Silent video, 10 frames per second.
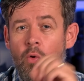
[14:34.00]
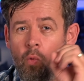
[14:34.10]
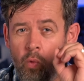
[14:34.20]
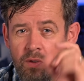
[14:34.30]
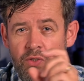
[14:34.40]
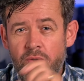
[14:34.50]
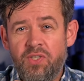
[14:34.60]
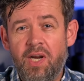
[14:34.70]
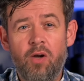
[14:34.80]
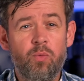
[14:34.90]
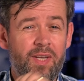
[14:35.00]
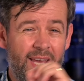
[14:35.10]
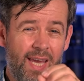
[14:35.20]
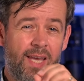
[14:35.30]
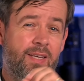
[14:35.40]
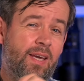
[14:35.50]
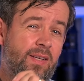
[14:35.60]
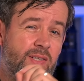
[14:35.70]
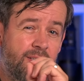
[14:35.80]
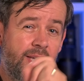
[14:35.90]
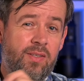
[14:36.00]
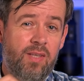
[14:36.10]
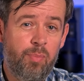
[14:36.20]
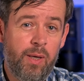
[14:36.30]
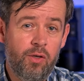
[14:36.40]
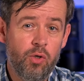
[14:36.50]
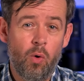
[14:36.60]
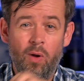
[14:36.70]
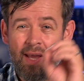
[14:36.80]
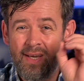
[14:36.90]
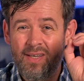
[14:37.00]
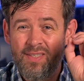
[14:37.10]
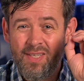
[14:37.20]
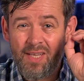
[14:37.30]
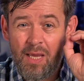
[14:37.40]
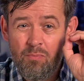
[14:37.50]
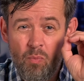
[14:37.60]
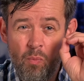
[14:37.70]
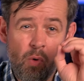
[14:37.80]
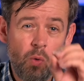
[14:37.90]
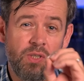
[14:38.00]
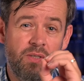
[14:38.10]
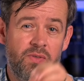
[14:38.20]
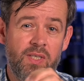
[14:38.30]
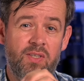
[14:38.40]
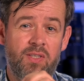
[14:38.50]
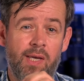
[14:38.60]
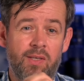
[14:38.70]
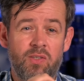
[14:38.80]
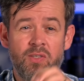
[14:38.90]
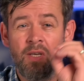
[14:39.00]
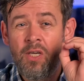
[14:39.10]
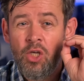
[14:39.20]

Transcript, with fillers: Once you start with 8K 60p though, like I did in most of these tests,